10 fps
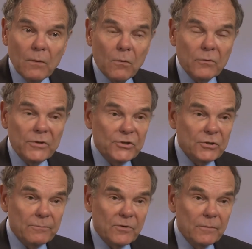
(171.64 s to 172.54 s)
or
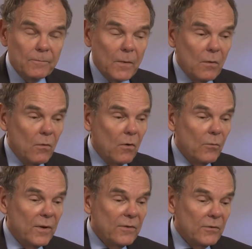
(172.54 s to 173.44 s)
Egypt, or
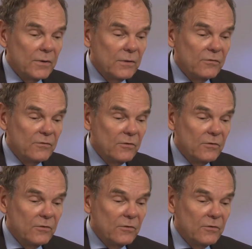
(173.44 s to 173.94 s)
whether it's